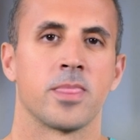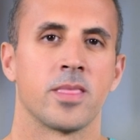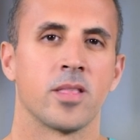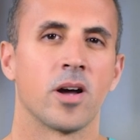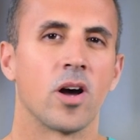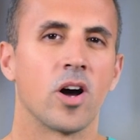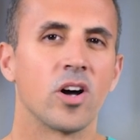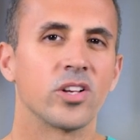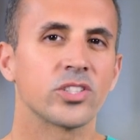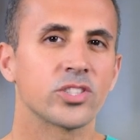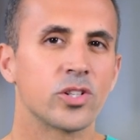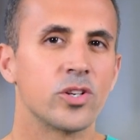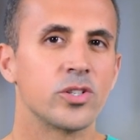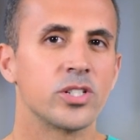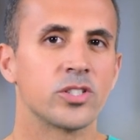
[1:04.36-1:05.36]
Not all
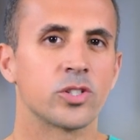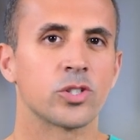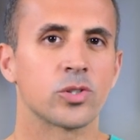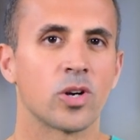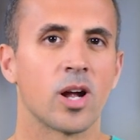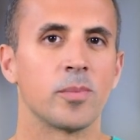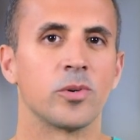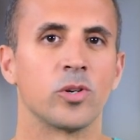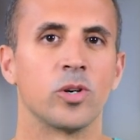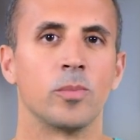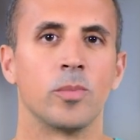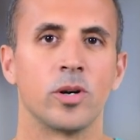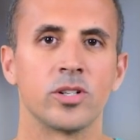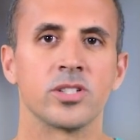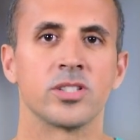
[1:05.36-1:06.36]
surgeries are trauma or
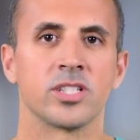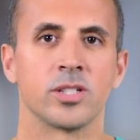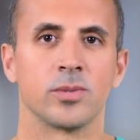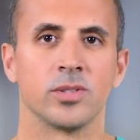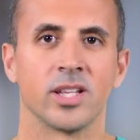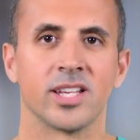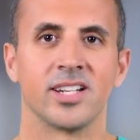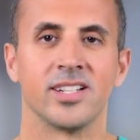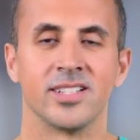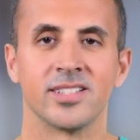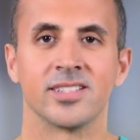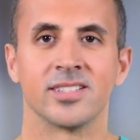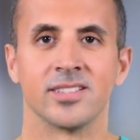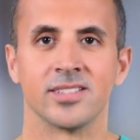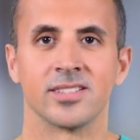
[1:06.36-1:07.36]
emergency related
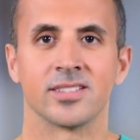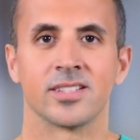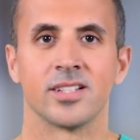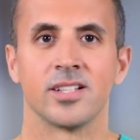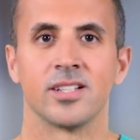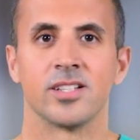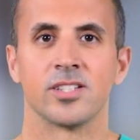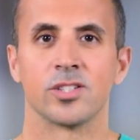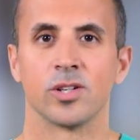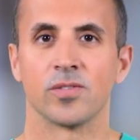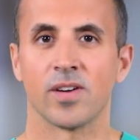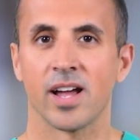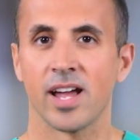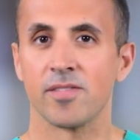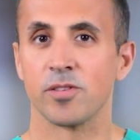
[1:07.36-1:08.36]
incidents, so
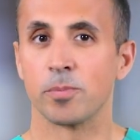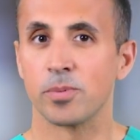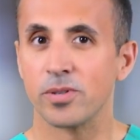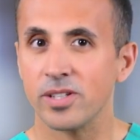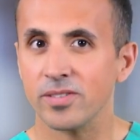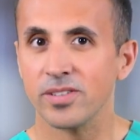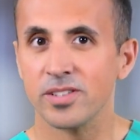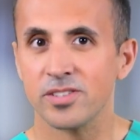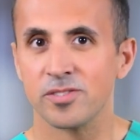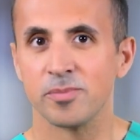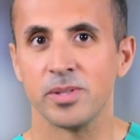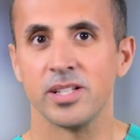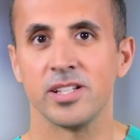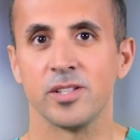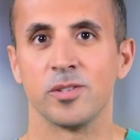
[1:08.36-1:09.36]
if I have the privilege of
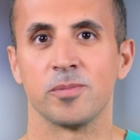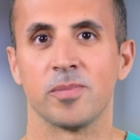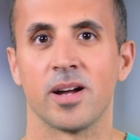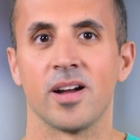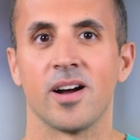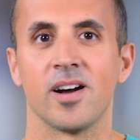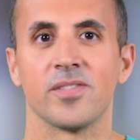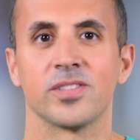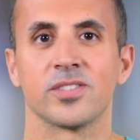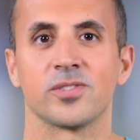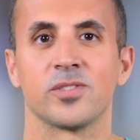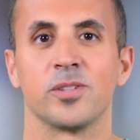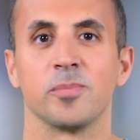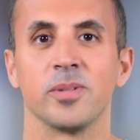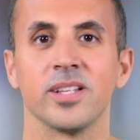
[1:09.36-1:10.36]
meeting you in my office
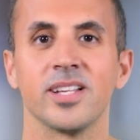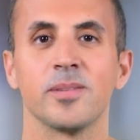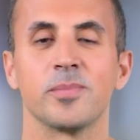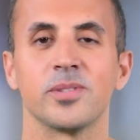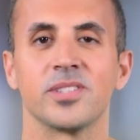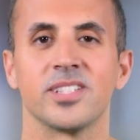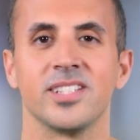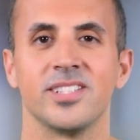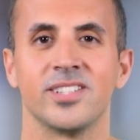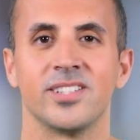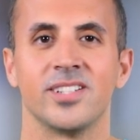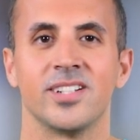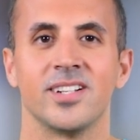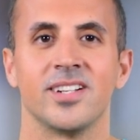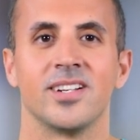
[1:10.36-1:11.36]
for a planned
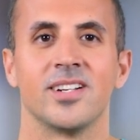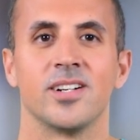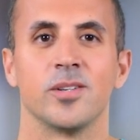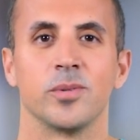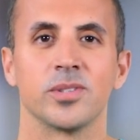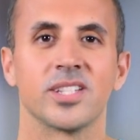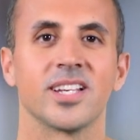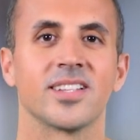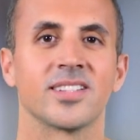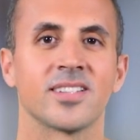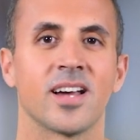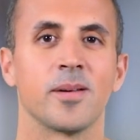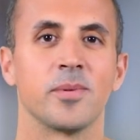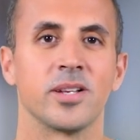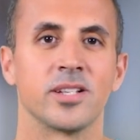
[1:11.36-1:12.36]
procedure, we'll take the
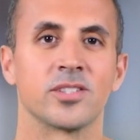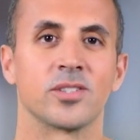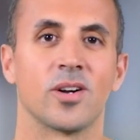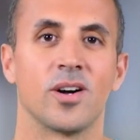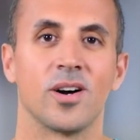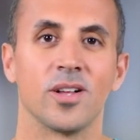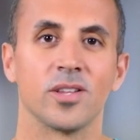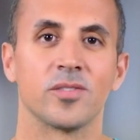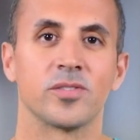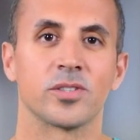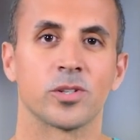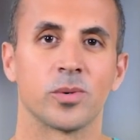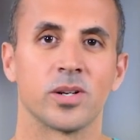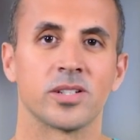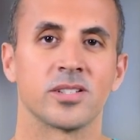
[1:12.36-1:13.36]
time to answer all of
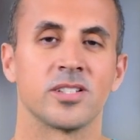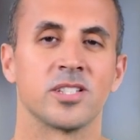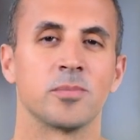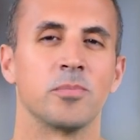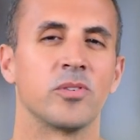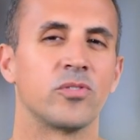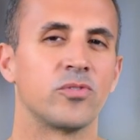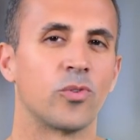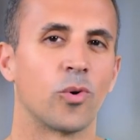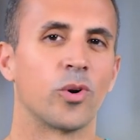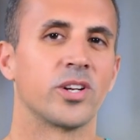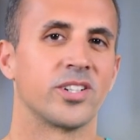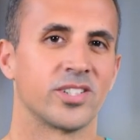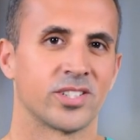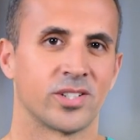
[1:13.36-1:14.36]
your questions
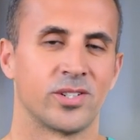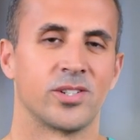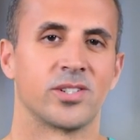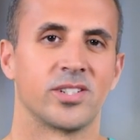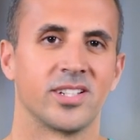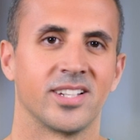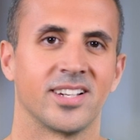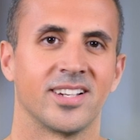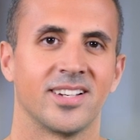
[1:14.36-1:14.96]
before your surgery.